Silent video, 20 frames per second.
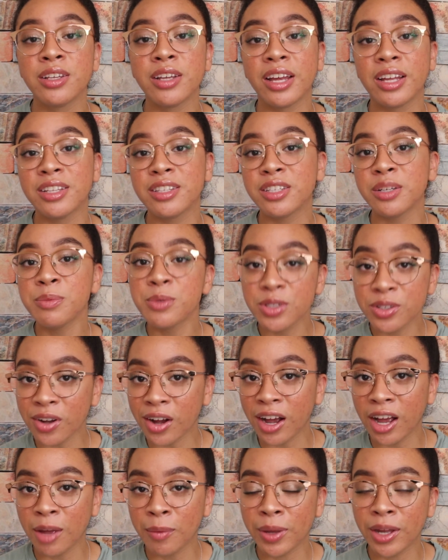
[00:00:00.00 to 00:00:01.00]
and
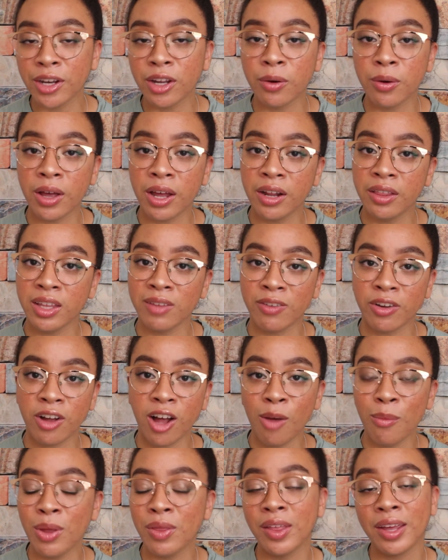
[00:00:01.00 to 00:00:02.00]
subscribe, and go ahead and leave a
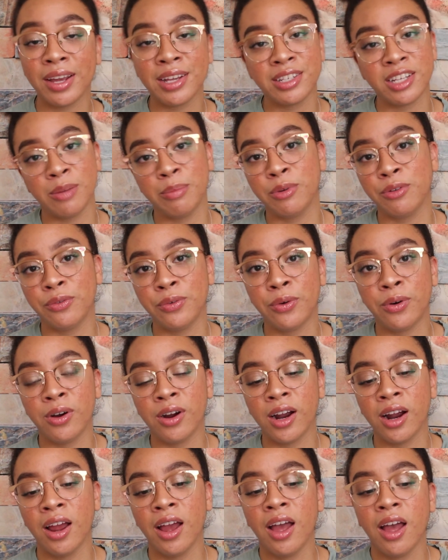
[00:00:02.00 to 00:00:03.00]
comment like I said
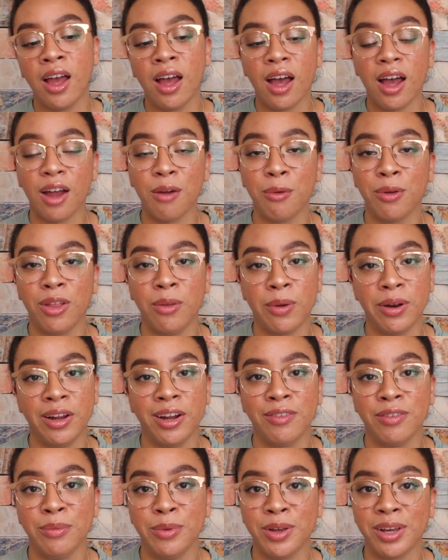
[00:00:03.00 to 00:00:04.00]
before. I really want to
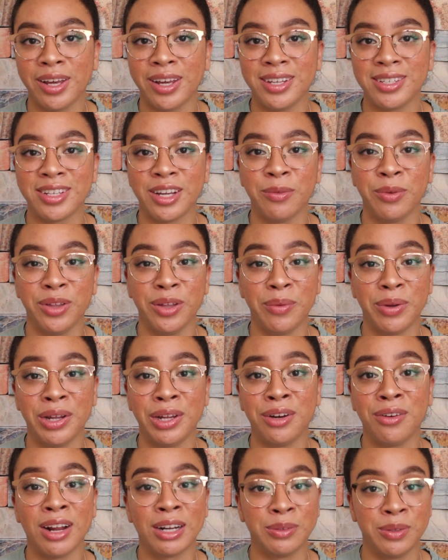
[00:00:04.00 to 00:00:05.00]
hear from you guys. I really want
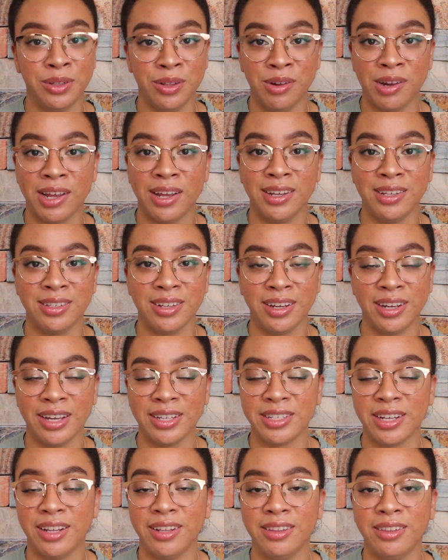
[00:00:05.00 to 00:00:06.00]
to interact with you guys. Like I
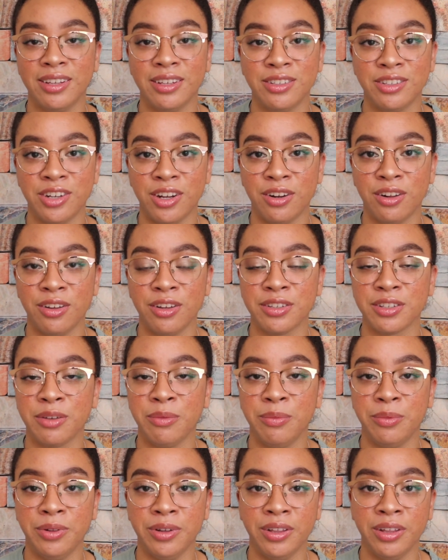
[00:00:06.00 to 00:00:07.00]
said, this channel is
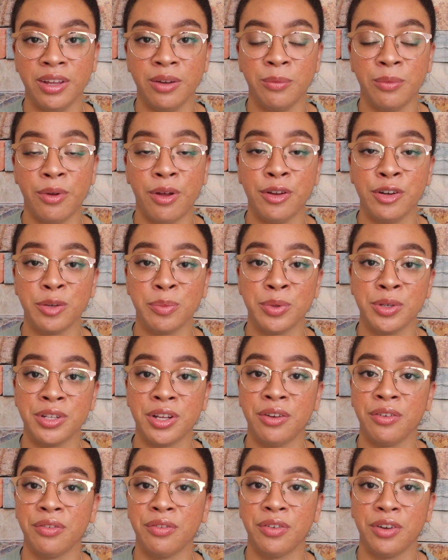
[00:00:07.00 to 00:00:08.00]
completely and
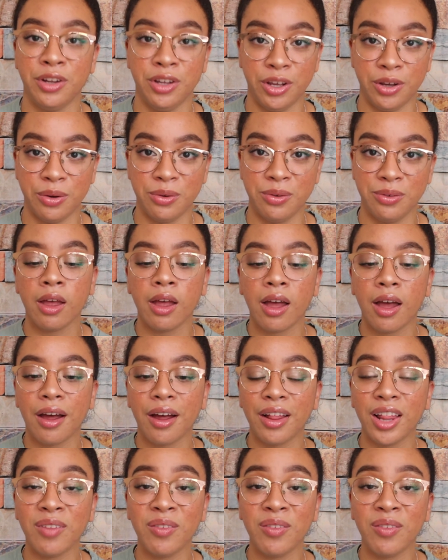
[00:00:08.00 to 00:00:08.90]
100% for you. I